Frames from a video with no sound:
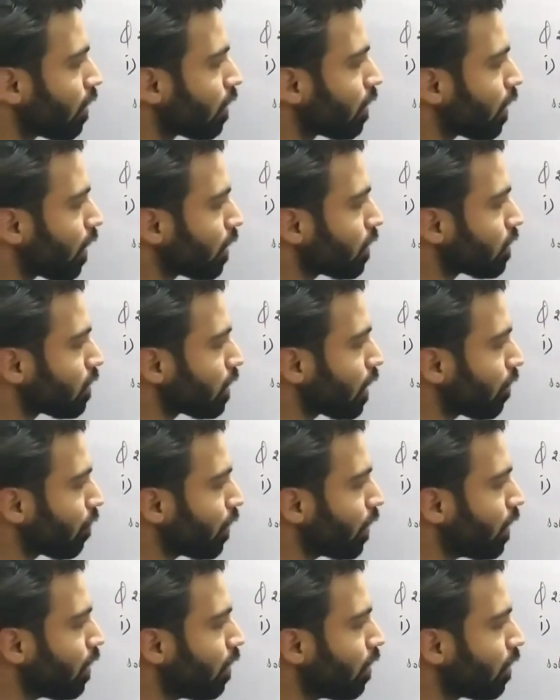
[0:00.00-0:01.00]
That is
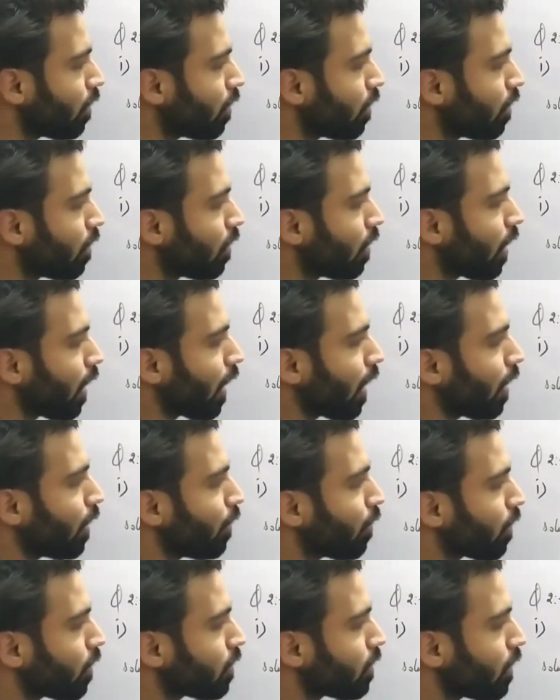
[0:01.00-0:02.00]
7, and
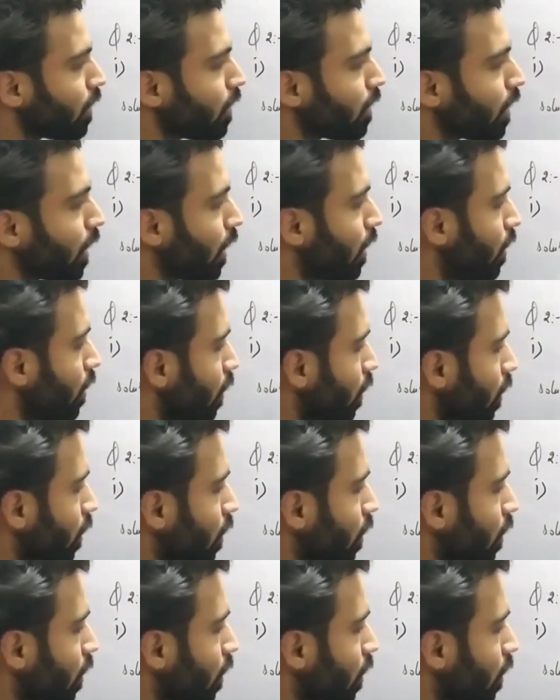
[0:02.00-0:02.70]
you can see then